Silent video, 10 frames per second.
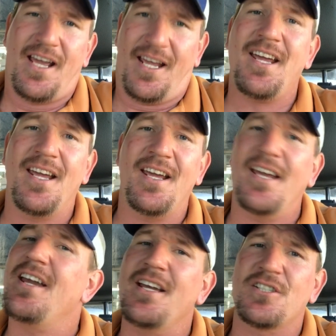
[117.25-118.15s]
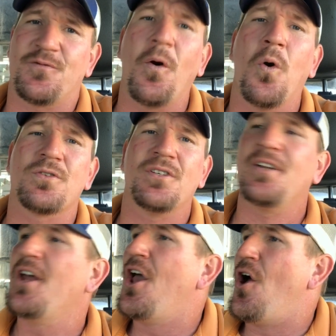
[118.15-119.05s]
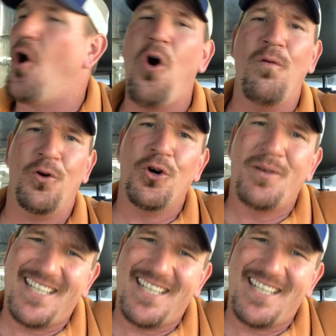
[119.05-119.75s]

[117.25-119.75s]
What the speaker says: is forcing over